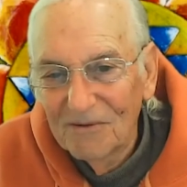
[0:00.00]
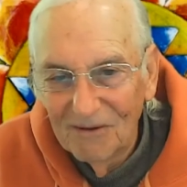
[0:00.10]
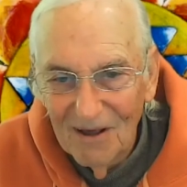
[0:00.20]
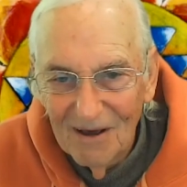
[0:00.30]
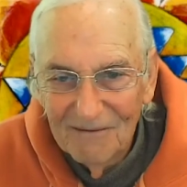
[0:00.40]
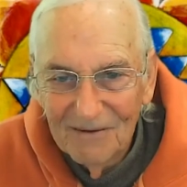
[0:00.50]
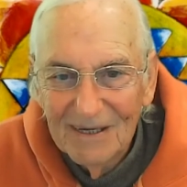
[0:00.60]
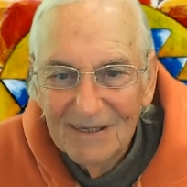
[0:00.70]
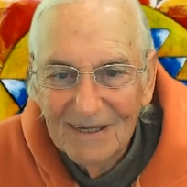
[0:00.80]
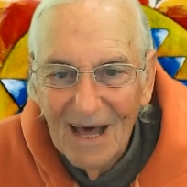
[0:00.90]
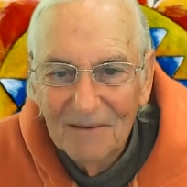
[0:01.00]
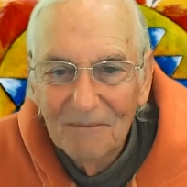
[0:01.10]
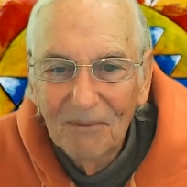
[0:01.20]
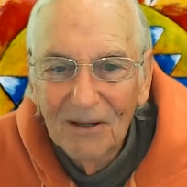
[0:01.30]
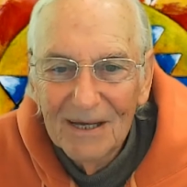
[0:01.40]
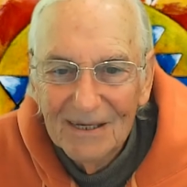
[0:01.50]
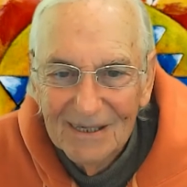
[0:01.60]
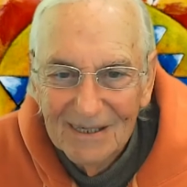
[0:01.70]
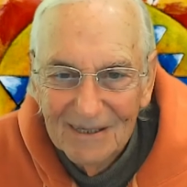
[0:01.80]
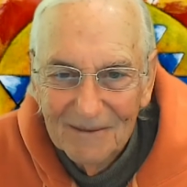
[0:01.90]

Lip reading: love is that bliss.